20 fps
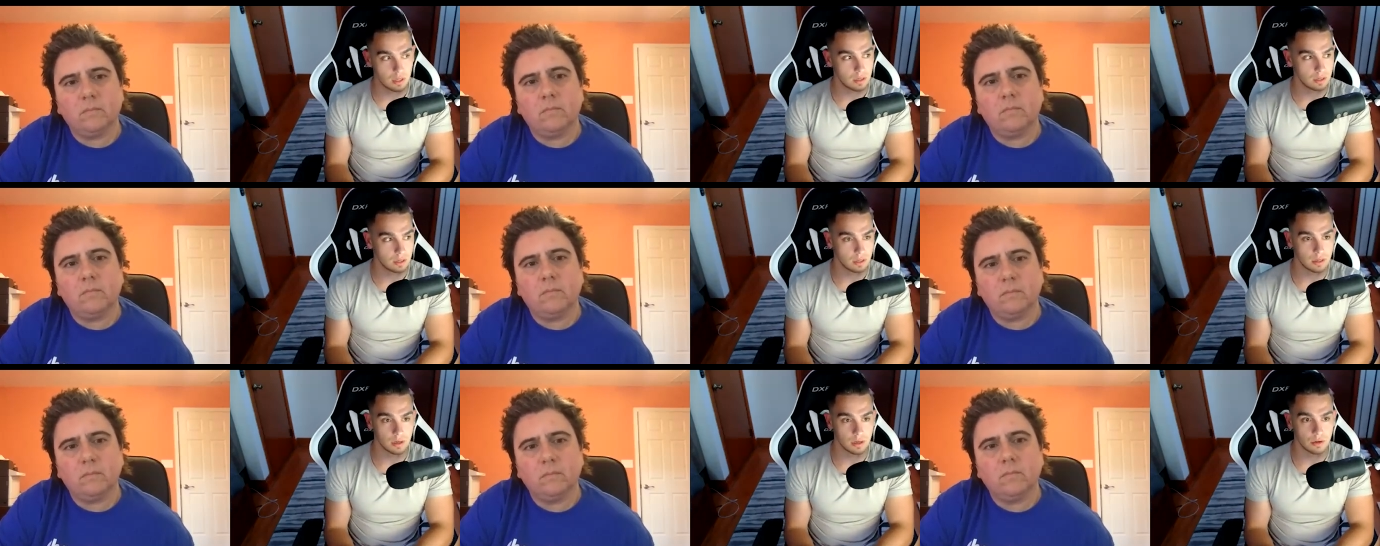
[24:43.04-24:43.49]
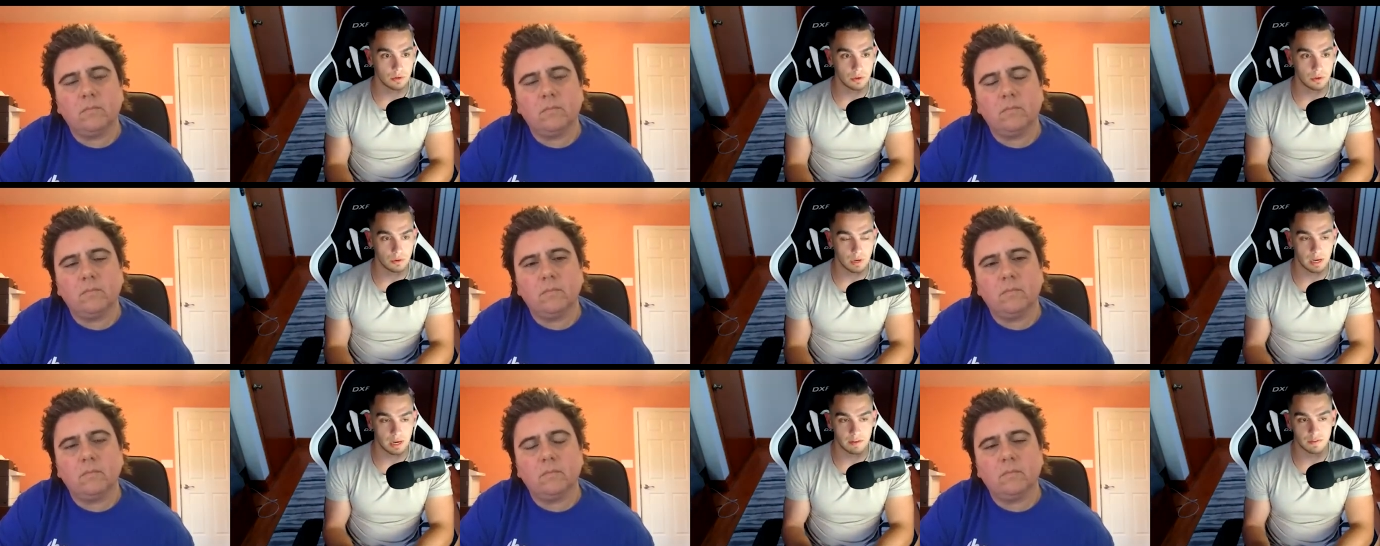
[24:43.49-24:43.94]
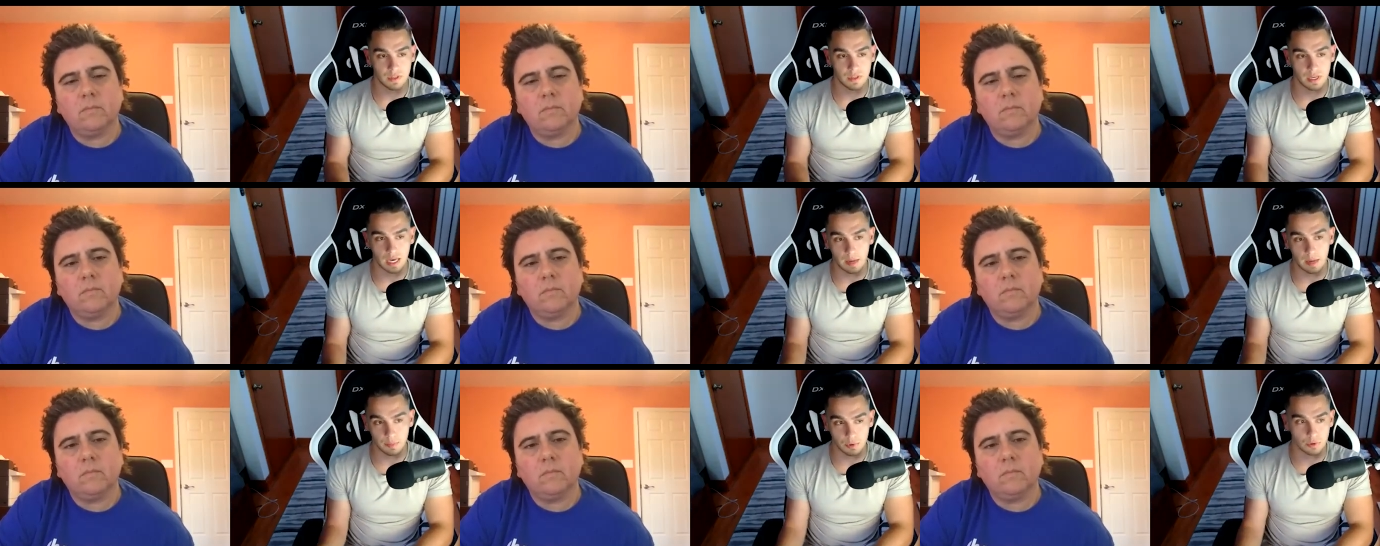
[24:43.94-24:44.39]
Speaker 1: you know, you have the
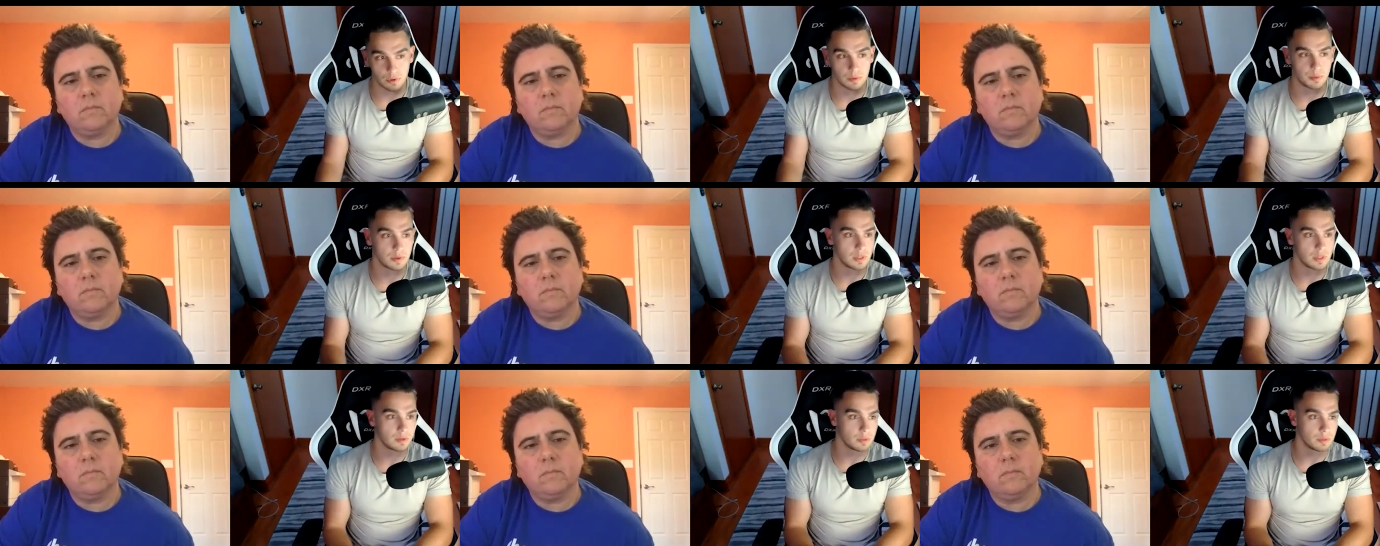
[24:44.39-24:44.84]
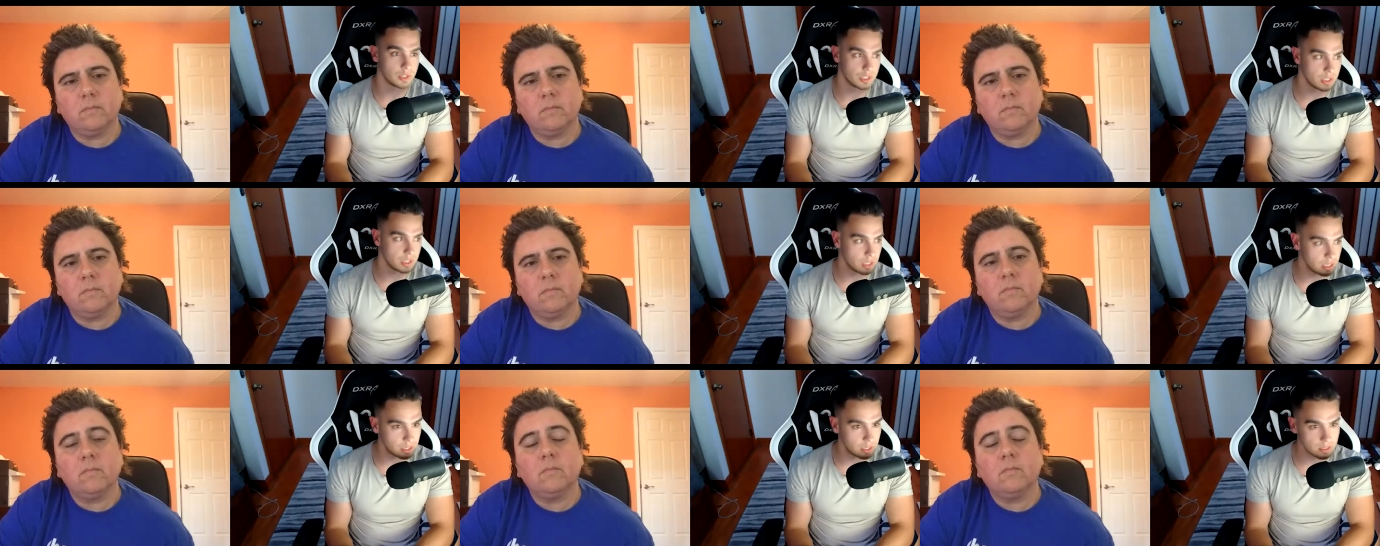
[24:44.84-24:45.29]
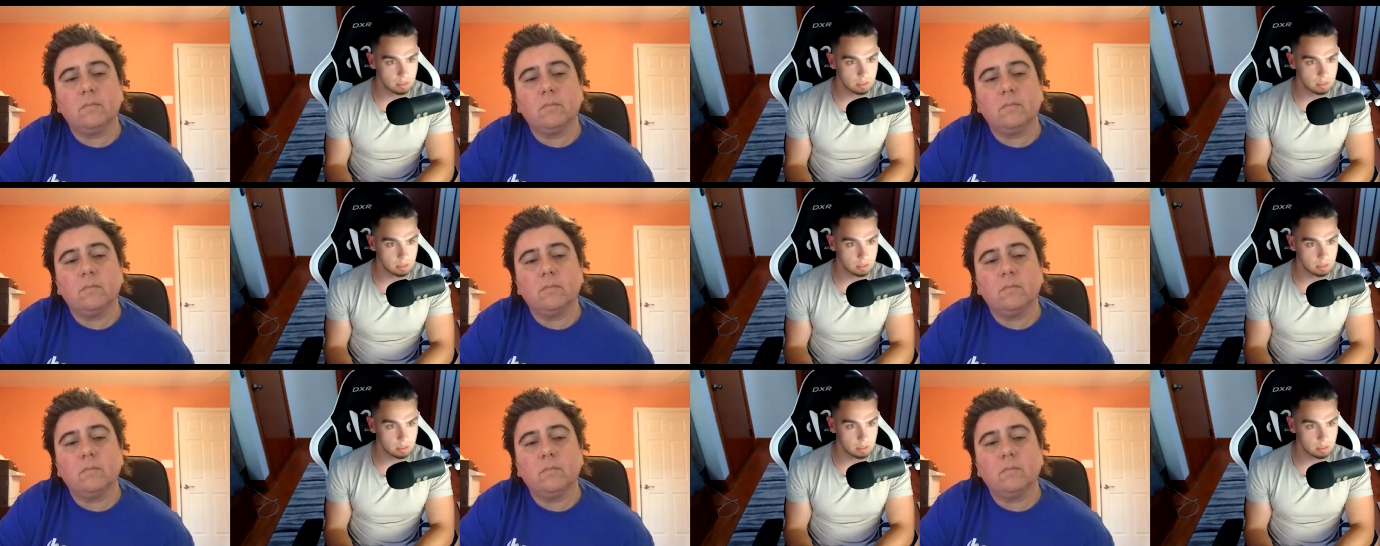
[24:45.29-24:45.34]
capital to put in the machine.